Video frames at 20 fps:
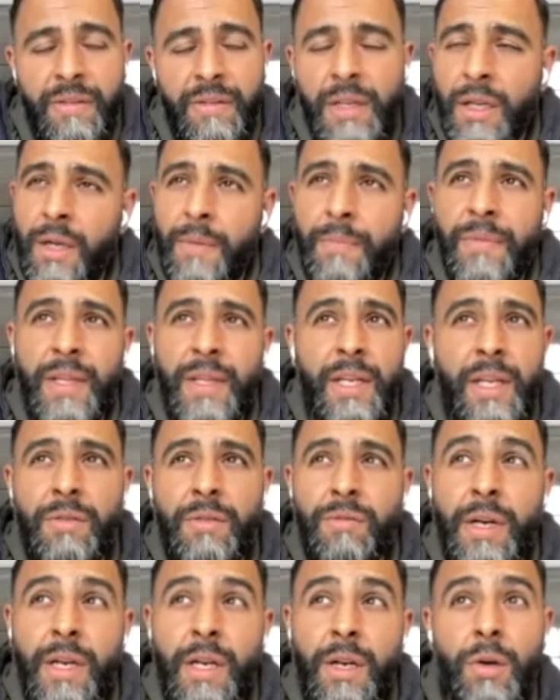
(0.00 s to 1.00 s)
They
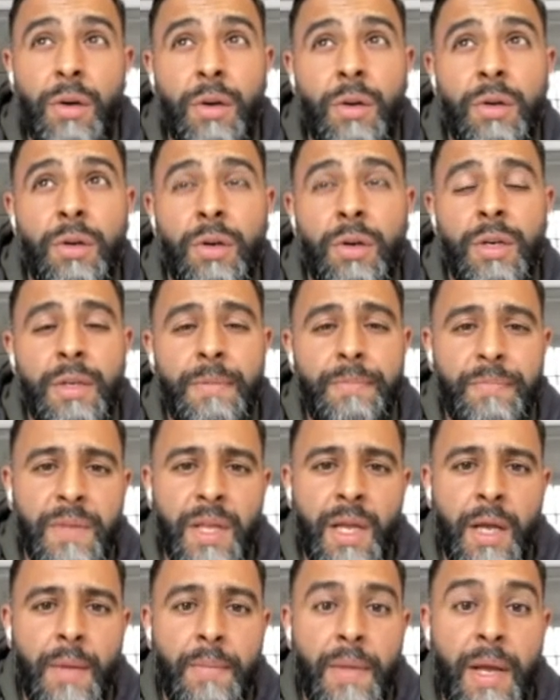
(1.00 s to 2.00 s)
didn't really look good,
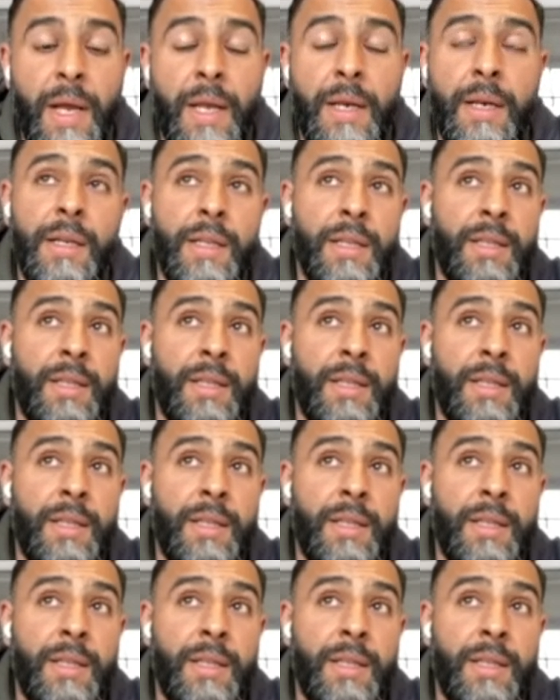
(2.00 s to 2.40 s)
and